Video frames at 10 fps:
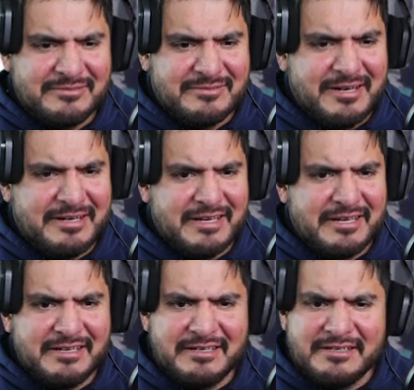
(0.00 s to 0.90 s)
Alrighty,
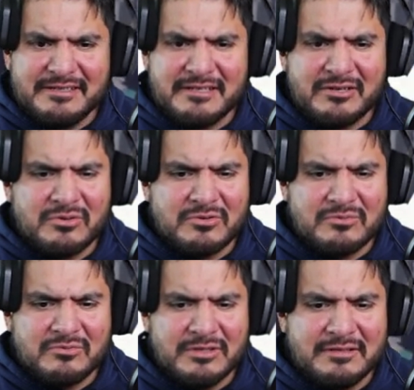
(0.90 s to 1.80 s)
and
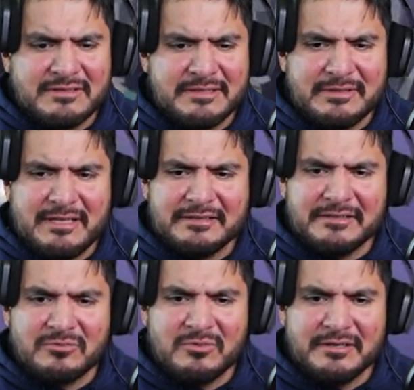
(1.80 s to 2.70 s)
well, Team
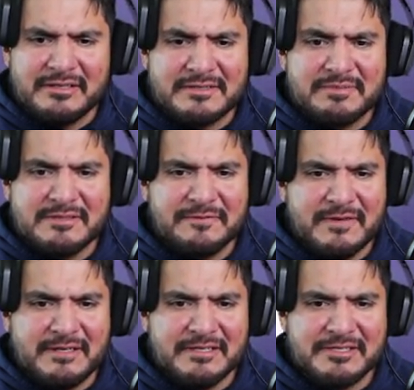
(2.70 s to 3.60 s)
Galactic Grunt has been
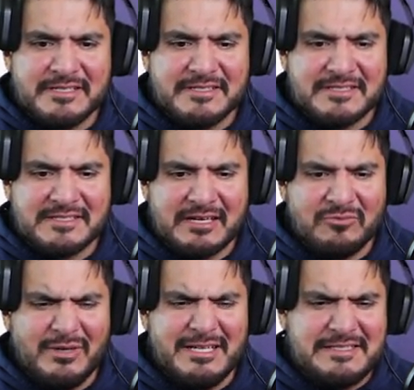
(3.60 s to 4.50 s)
defeated. She's just like,
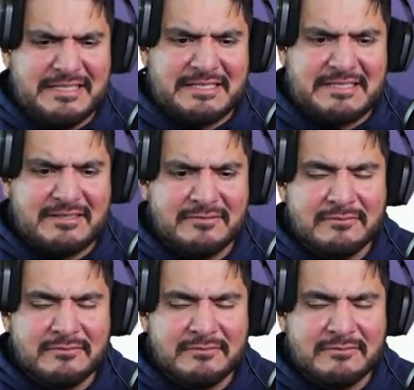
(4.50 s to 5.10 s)
what is this?